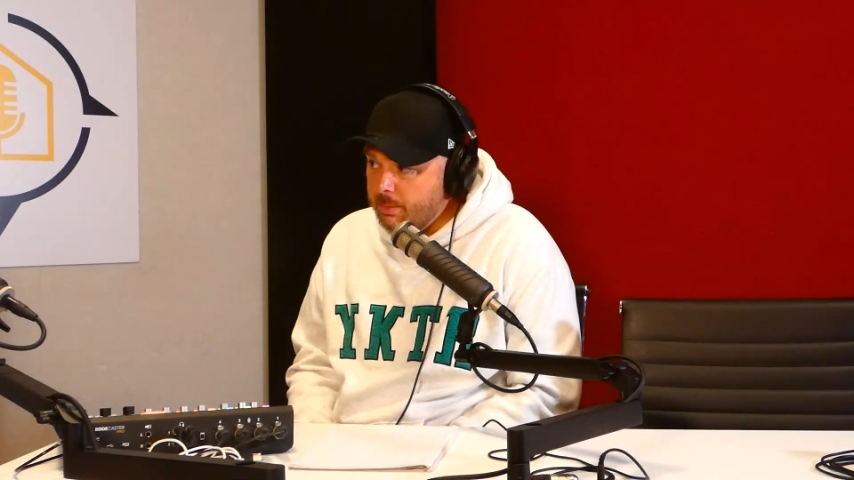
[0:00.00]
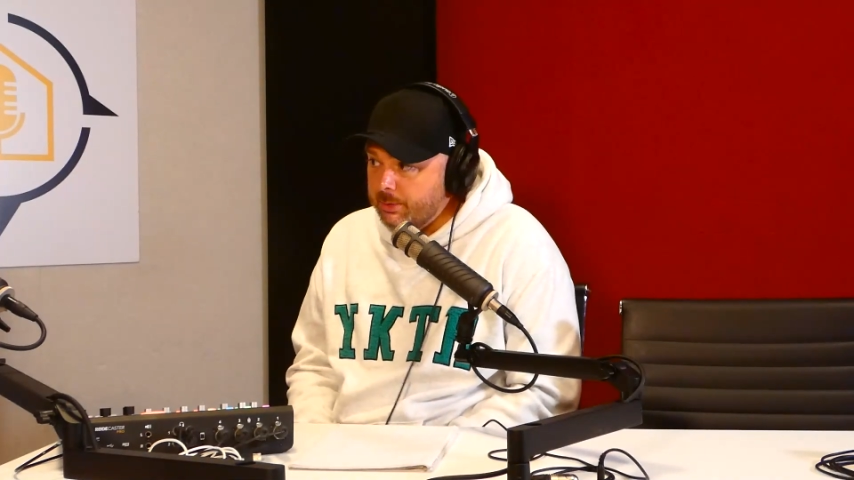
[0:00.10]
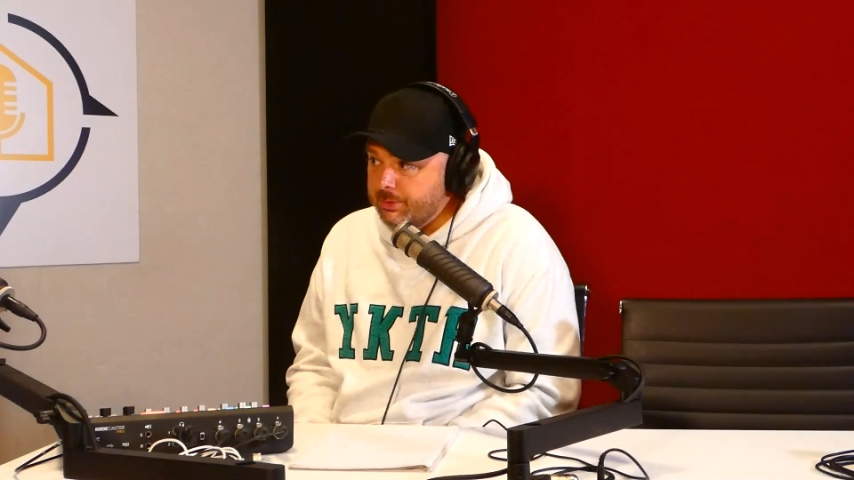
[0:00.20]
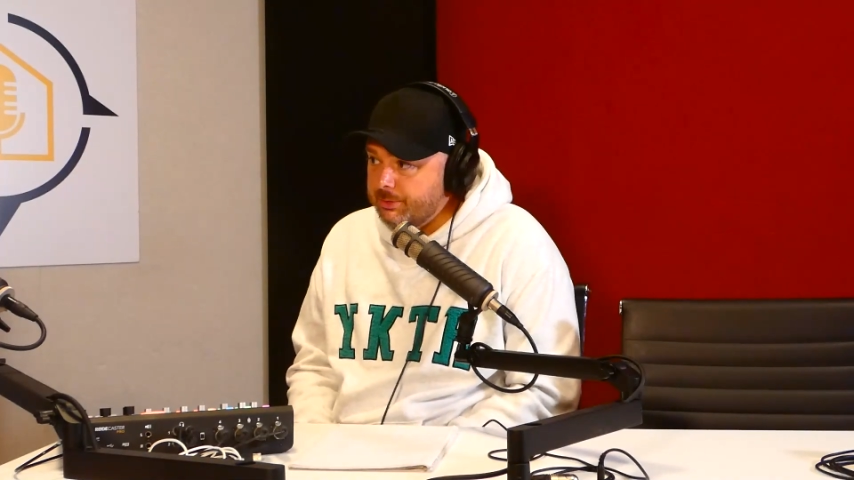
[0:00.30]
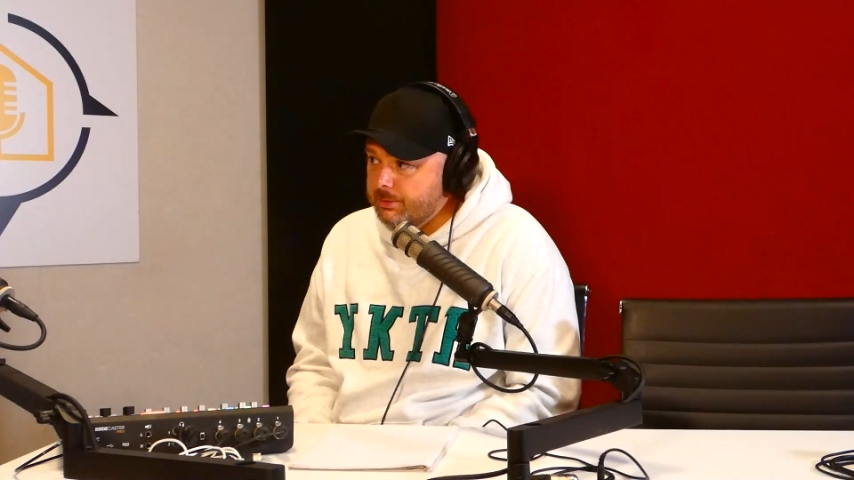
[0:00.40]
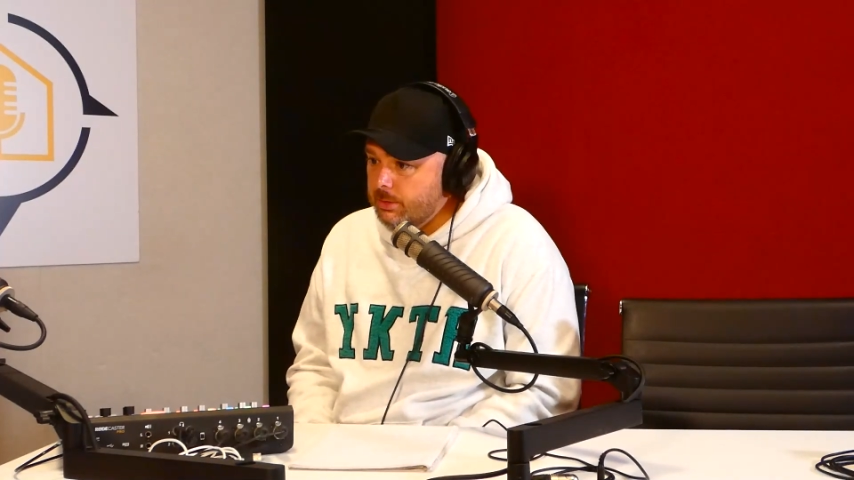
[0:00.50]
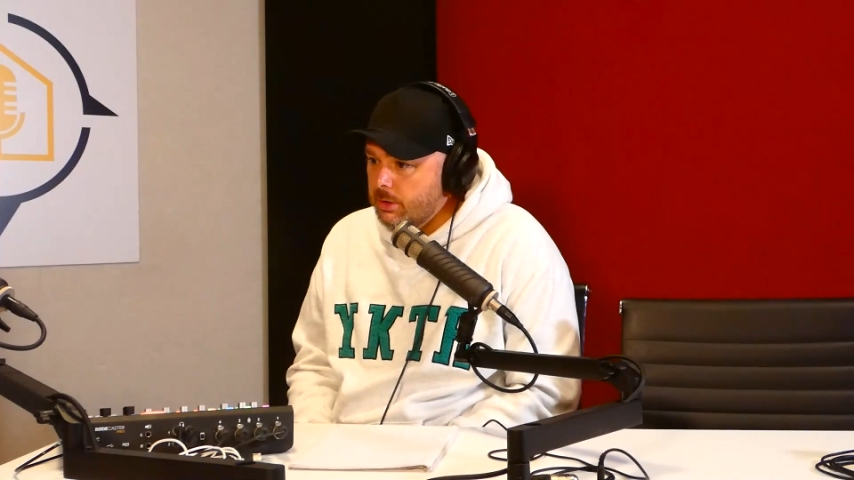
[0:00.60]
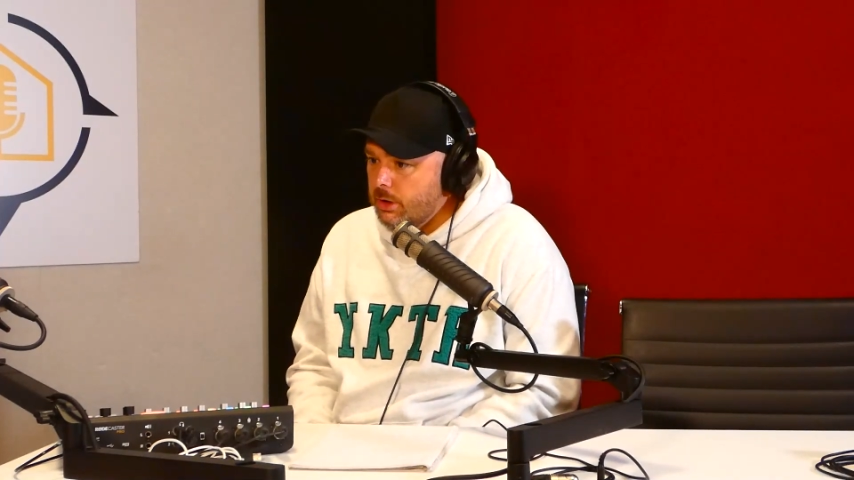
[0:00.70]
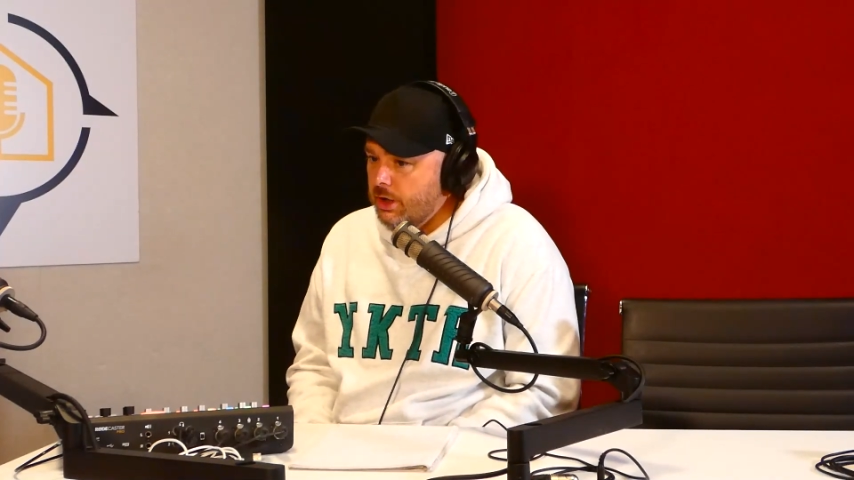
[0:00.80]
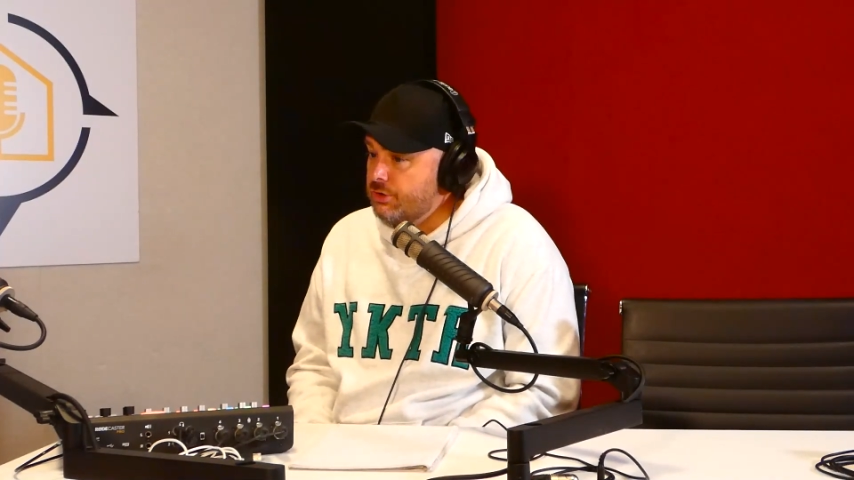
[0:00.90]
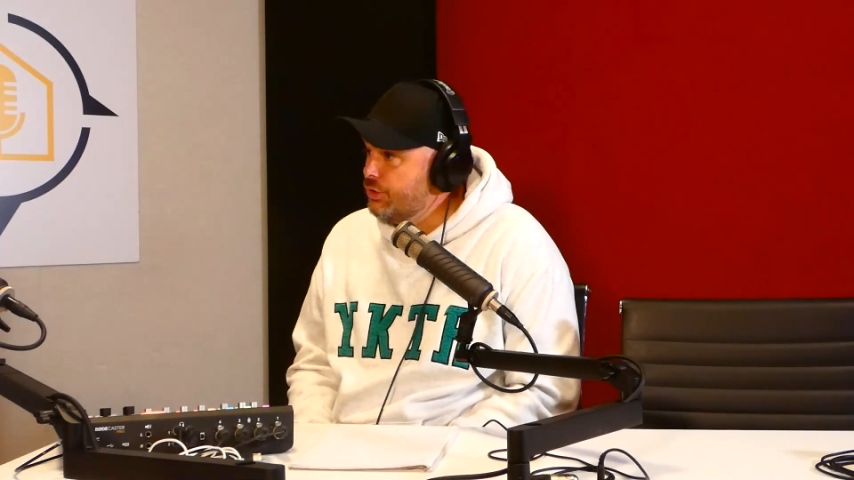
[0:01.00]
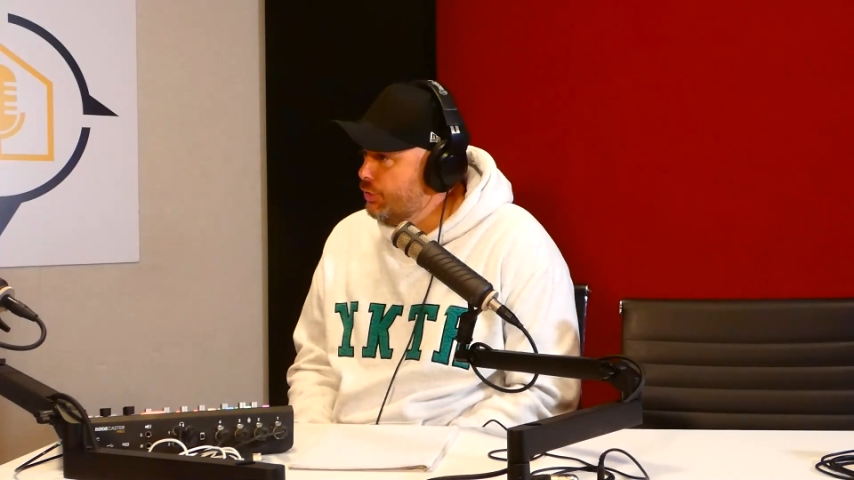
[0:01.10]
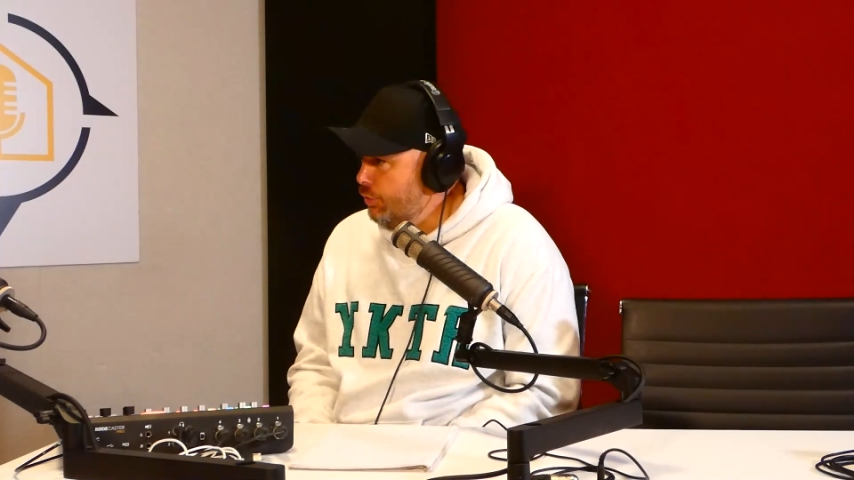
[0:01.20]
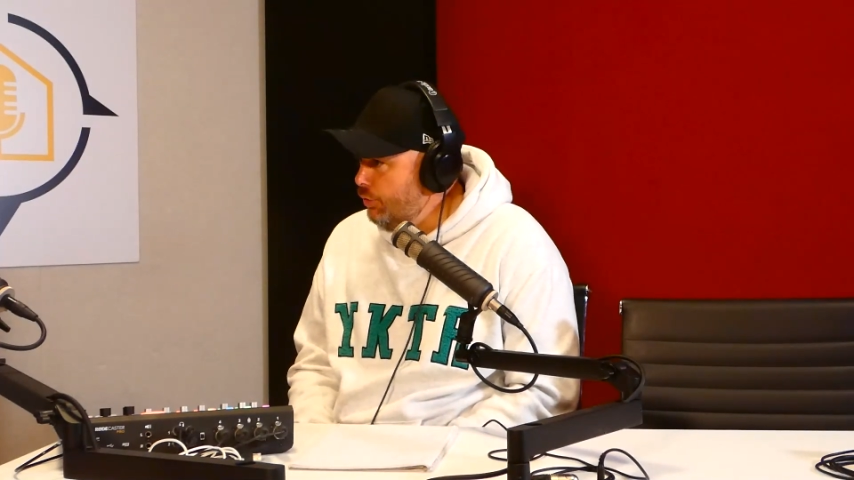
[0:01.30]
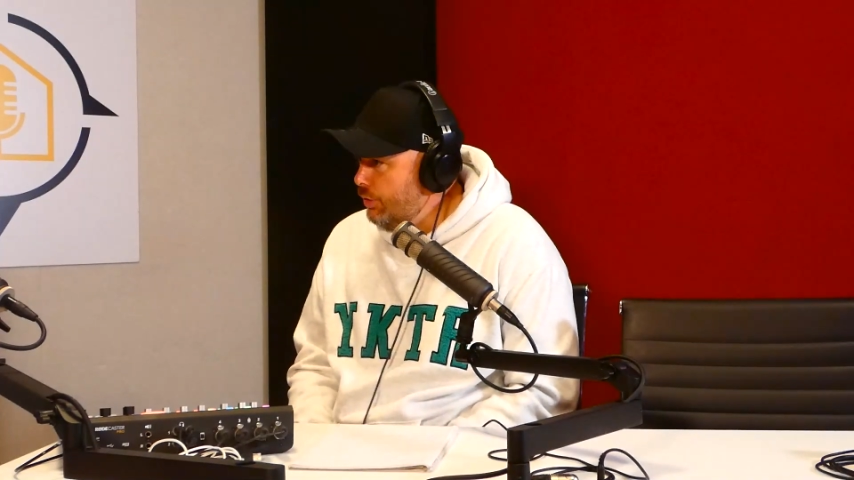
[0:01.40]
building. It's
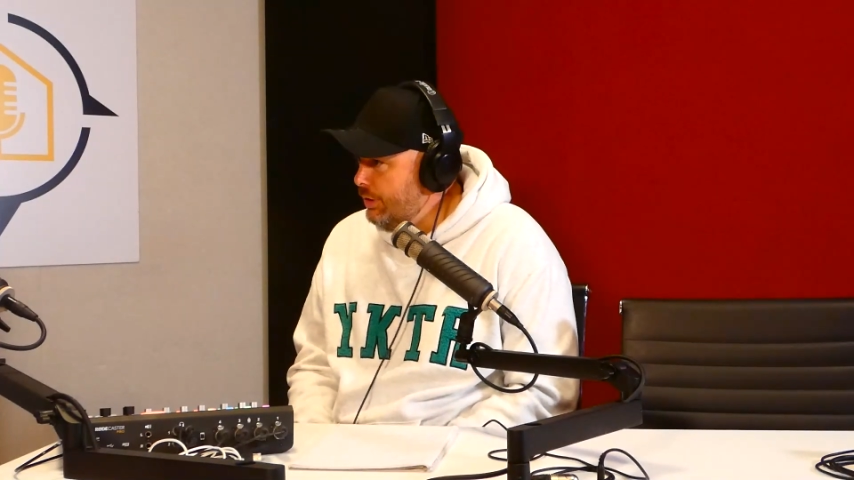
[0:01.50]
just who,